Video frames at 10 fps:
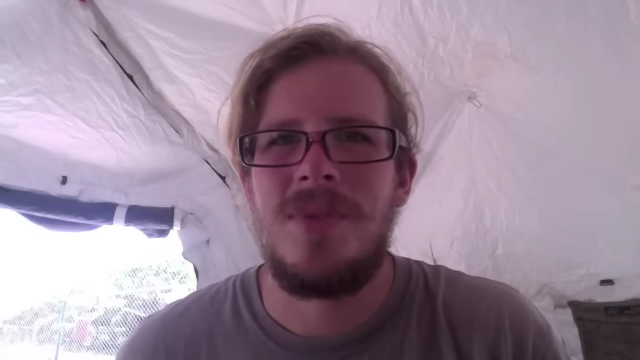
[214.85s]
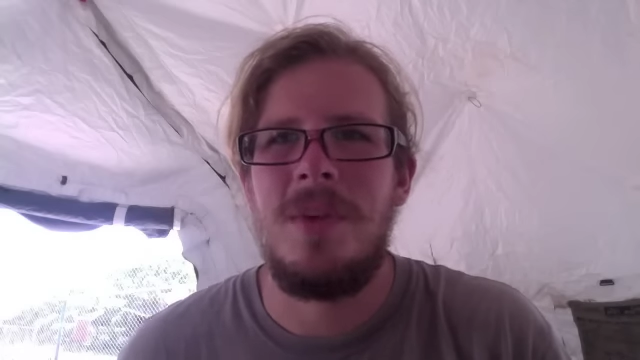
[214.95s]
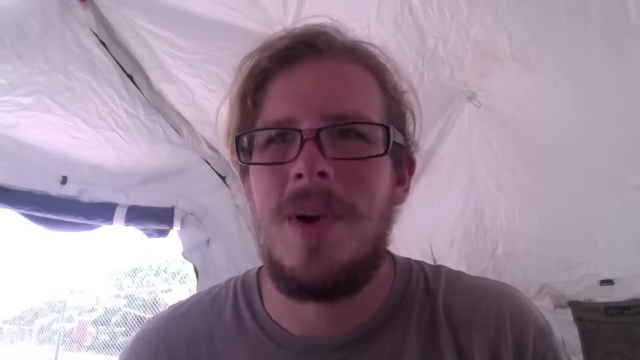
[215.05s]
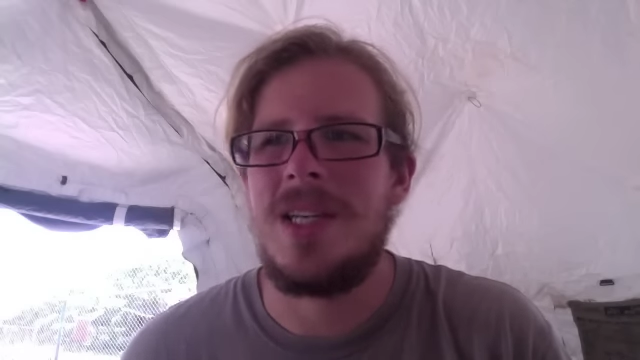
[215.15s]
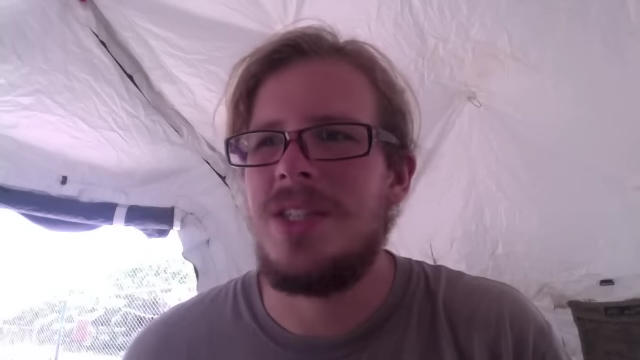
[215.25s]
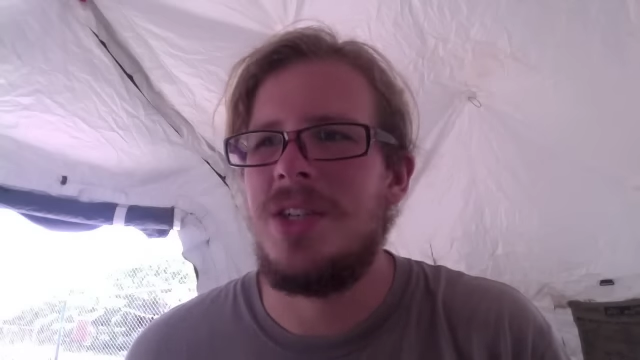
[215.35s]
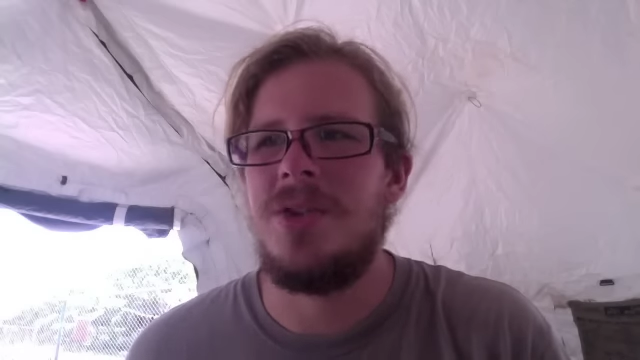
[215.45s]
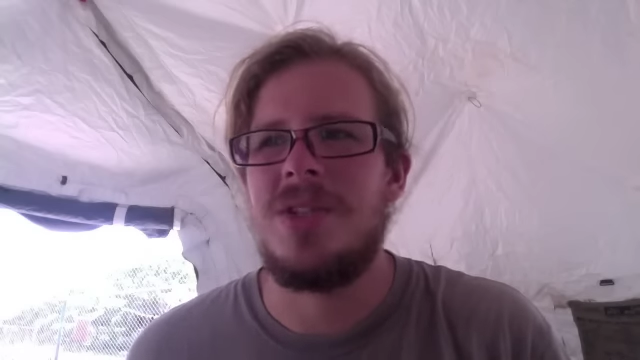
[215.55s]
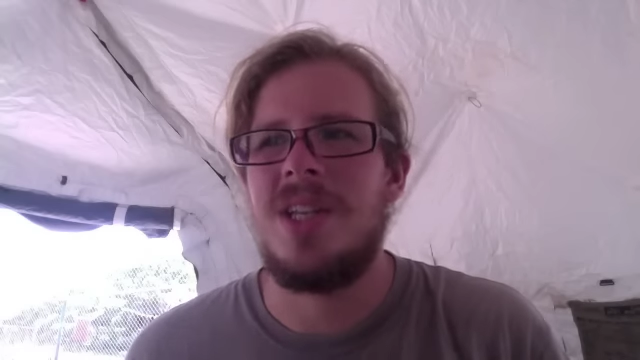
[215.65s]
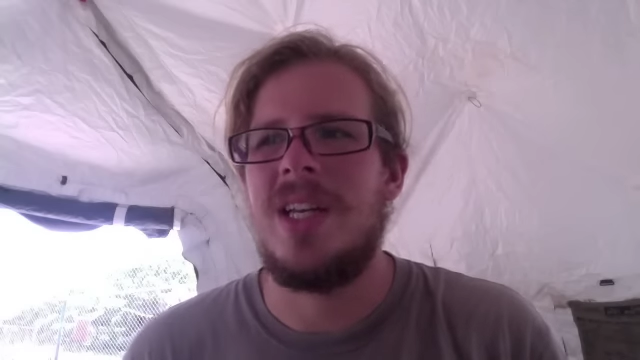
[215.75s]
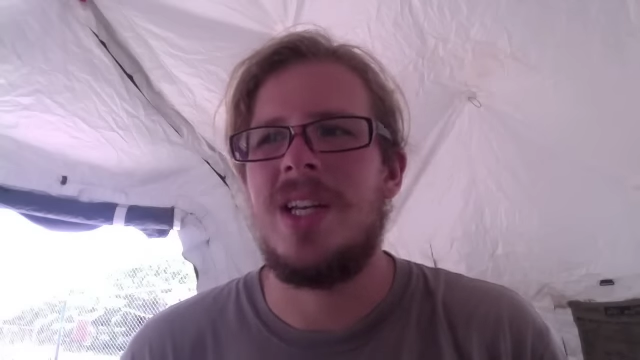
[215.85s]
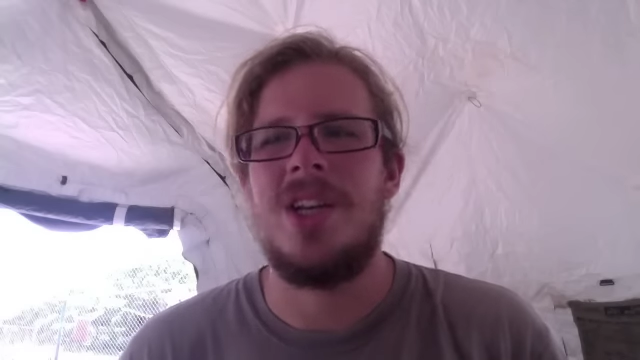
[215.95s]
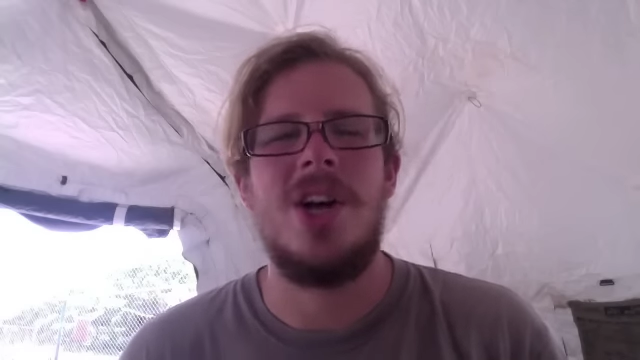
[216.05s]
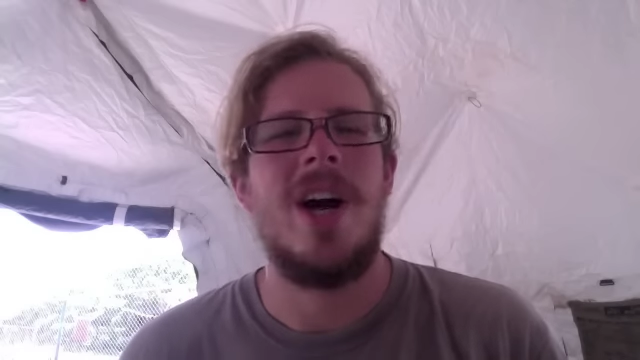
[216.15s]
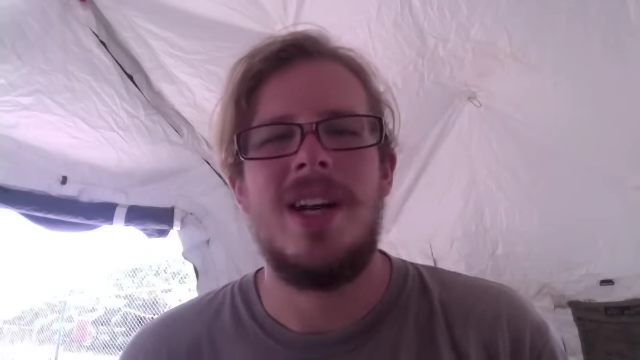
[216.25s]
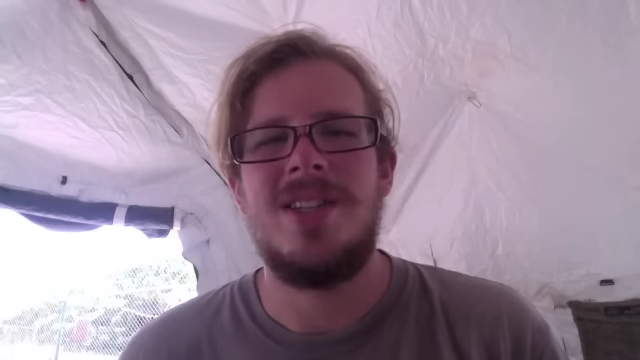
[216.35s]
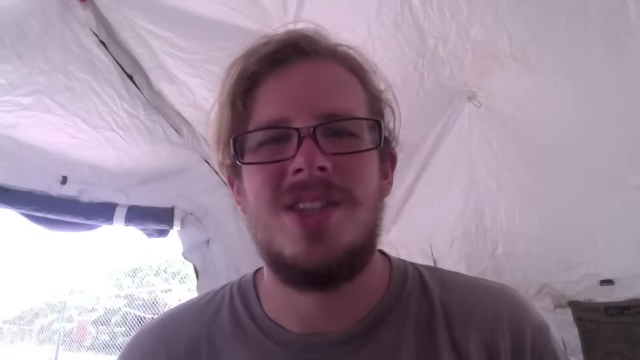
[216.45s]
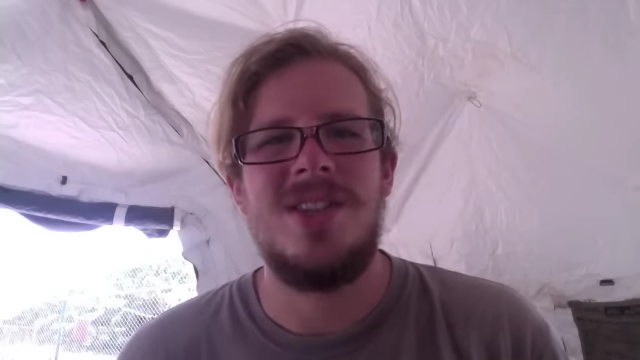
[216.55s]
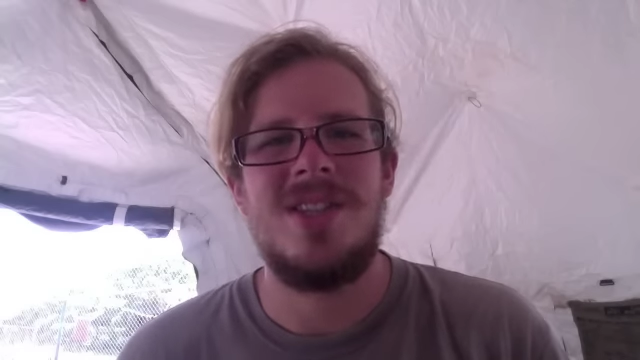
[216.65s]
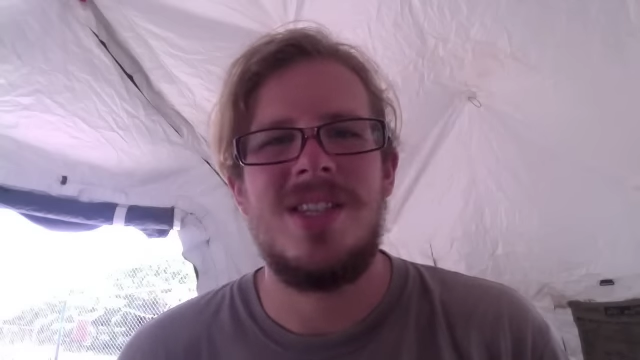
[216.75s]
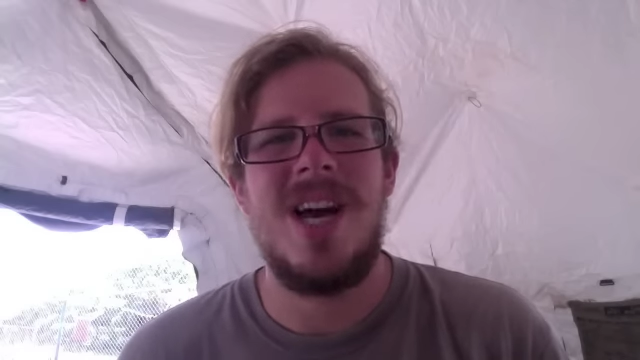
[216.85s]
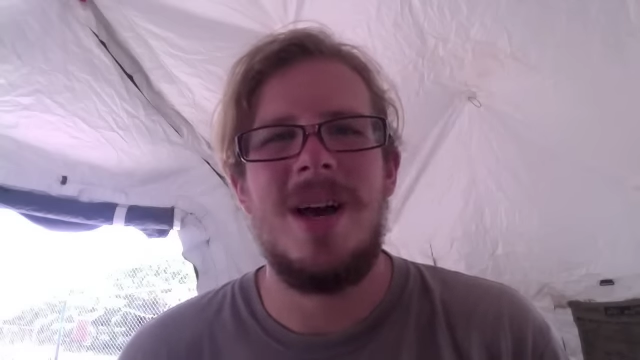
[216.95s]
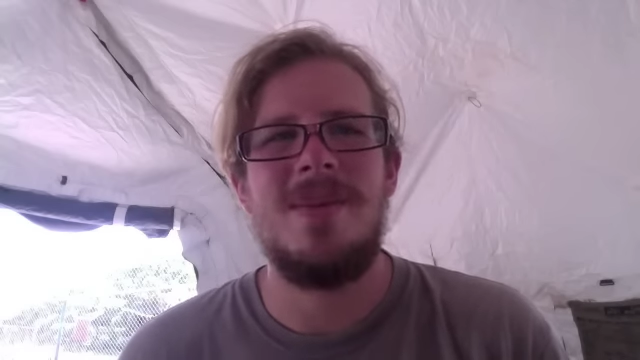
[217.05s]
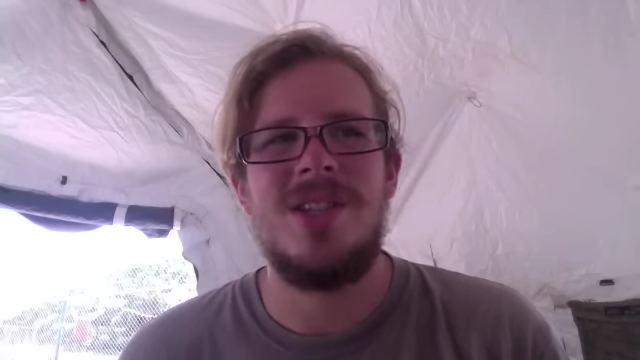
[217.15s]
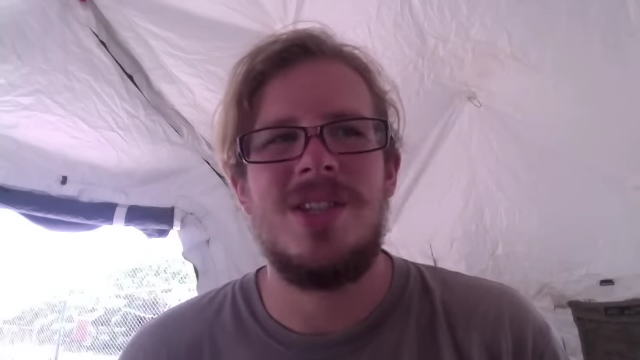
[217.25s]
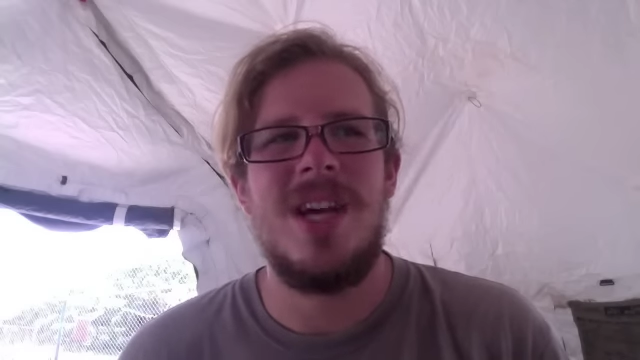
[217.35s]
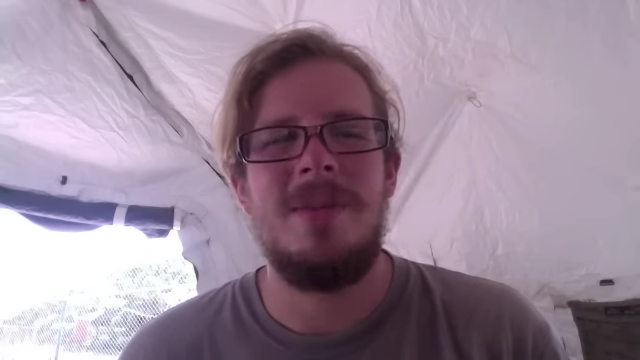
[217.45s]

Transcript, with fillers: the best thing to do is lean into God. And so this time is just,